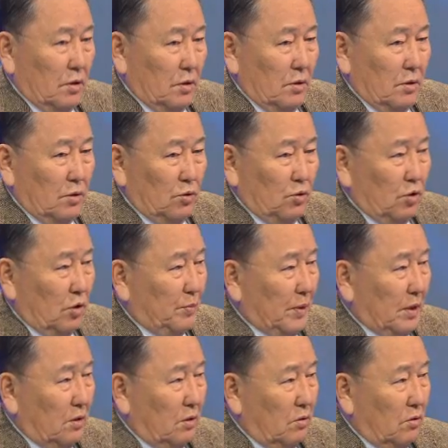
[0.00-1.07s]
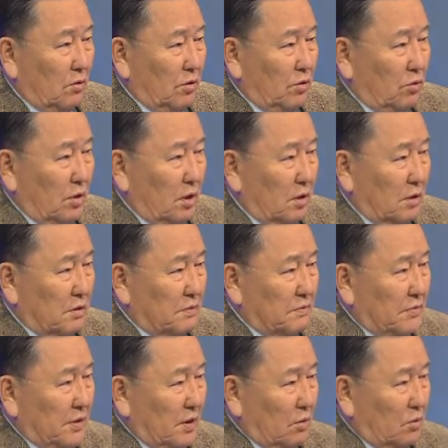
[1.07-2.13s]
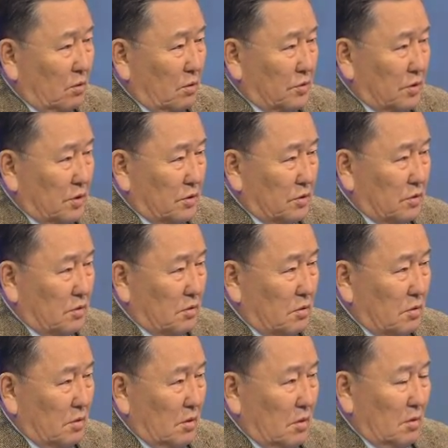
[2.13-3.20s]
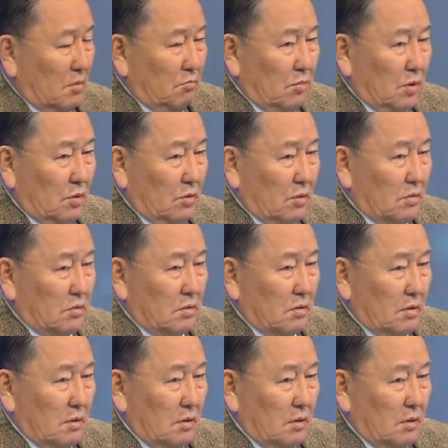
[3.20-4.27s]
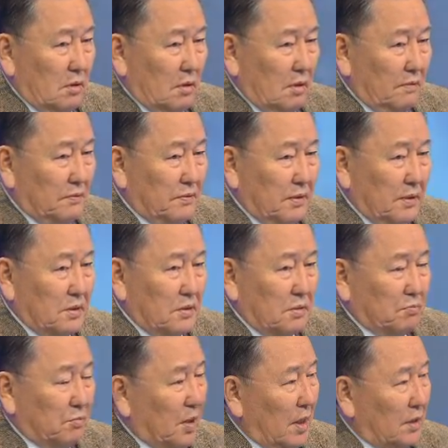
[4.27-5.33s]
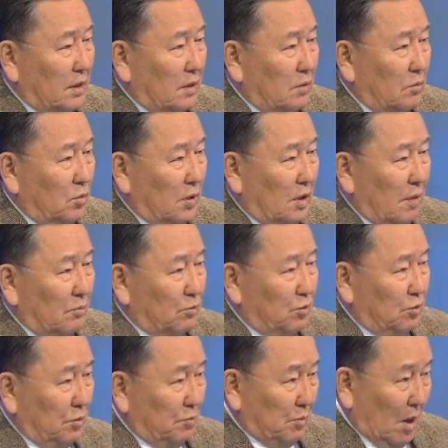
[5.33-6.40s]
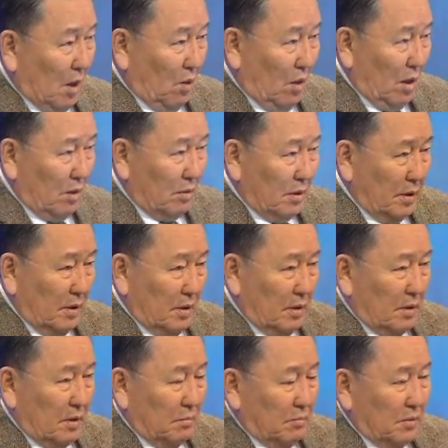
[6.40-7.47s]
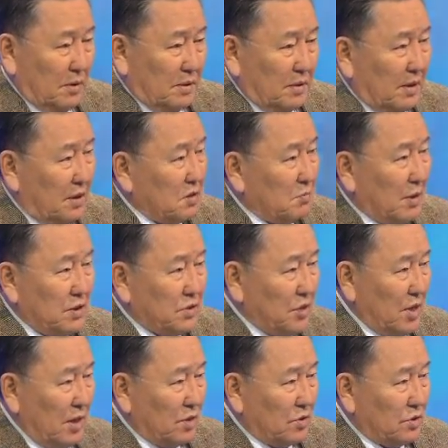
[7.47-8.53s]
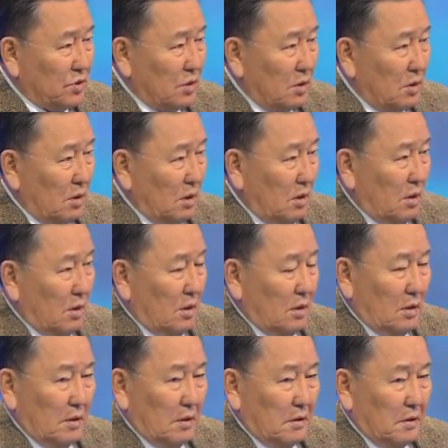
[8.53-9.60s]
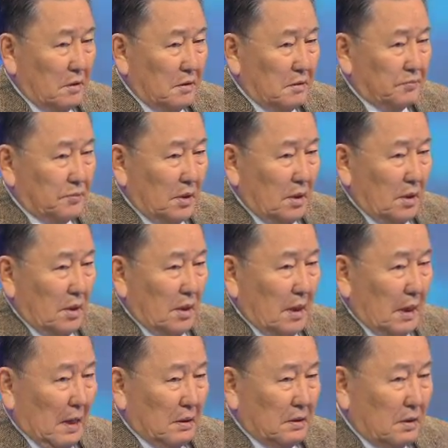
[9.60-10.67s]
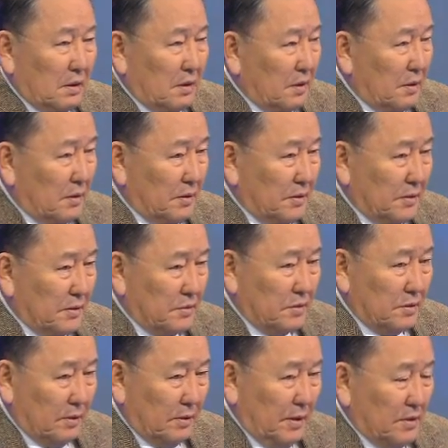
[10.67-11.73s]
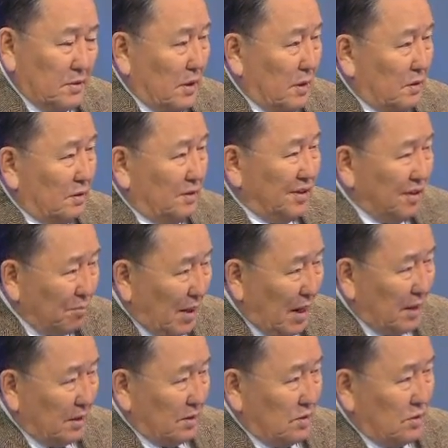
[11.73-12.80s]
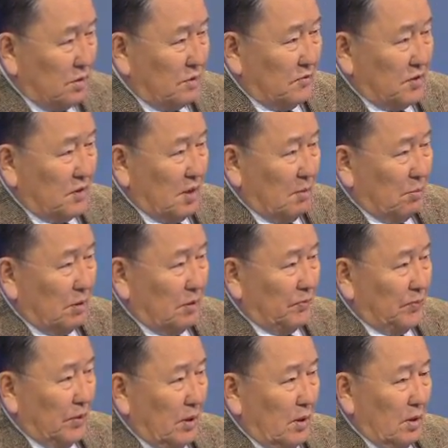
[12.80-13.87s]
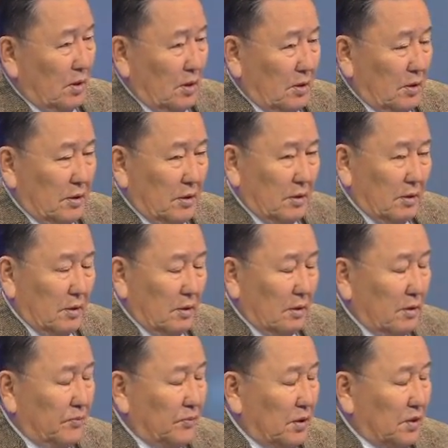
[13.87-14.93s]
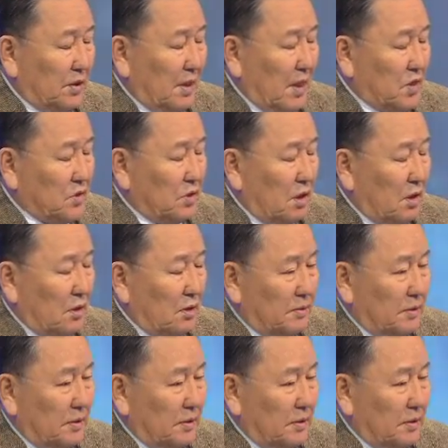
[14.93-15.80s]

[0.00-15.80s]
European Union is very cautious, because if this party will come to the power, things might change. And Syriza demands, for example, international